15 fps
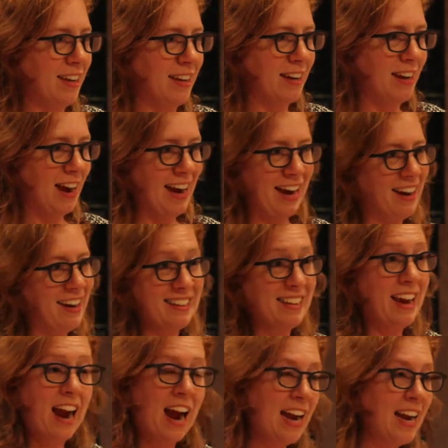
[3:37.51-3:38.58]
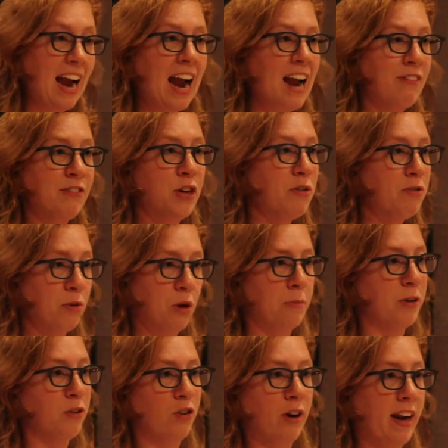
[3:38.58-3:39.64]
because I have no
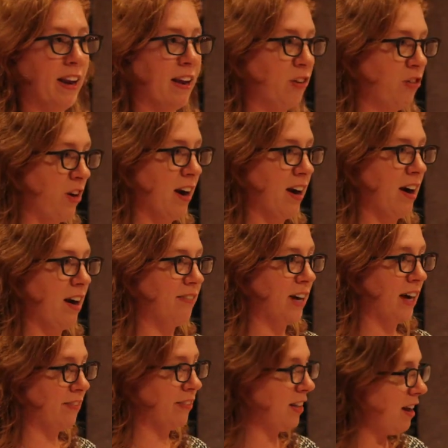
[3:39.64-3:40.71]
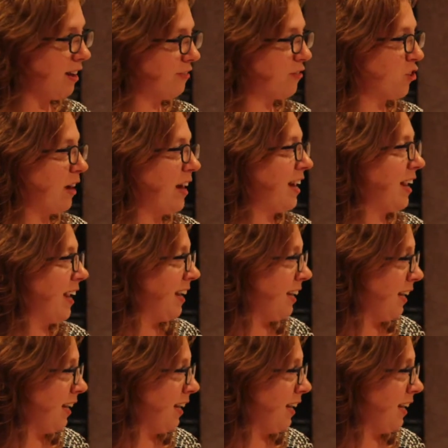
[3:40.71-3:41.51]
formal training in Chekhov. I have a lot of training